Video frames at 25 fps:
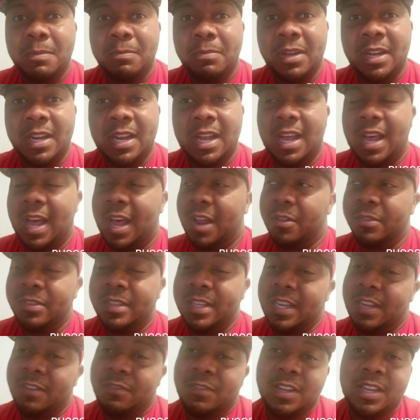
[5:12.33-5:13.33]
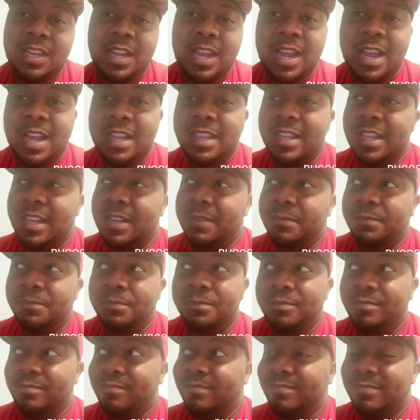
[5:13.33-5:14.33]
But I don't think if he can, then
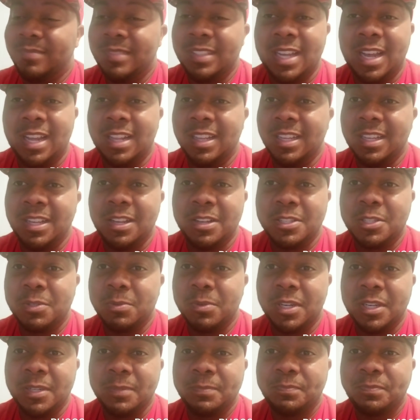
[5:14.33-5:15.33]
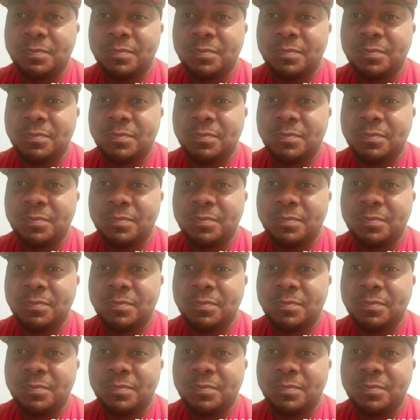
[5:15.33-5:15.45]
you gotta look elsewhere.